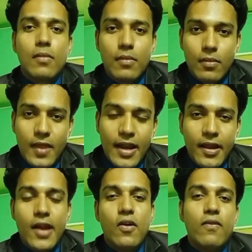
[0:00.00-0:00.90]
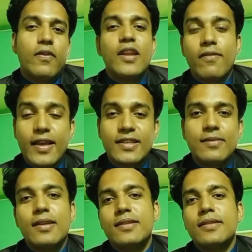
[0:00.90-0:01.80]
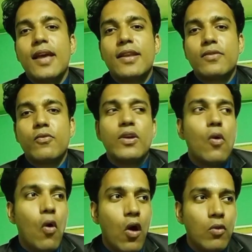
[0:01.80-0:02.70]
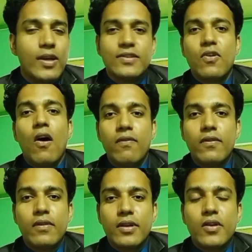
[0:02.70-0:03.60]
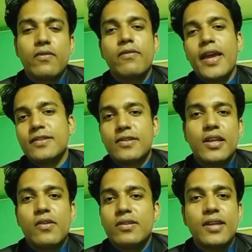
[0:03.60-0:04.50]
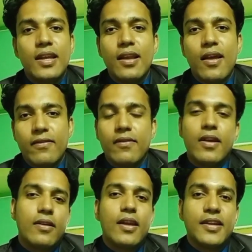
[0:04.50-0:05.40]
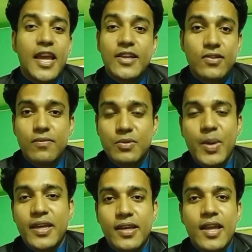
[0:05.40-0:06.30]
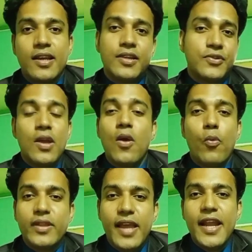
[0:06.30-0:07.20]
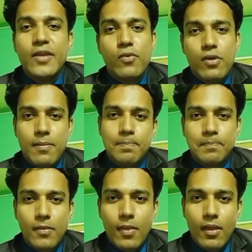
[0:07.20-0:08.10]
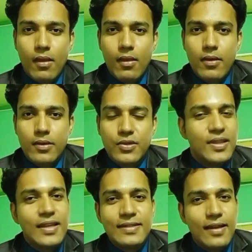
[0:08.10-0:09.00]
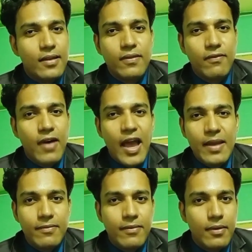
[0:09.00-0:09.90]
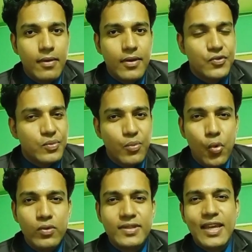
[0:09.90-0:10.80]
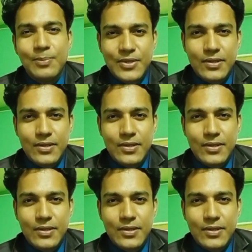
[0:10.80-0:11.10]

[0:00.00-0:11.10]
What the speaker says: that kind of inflexibility that we always often face in our daily life in case of speaking English with anyone. So these are the 5 smooth tips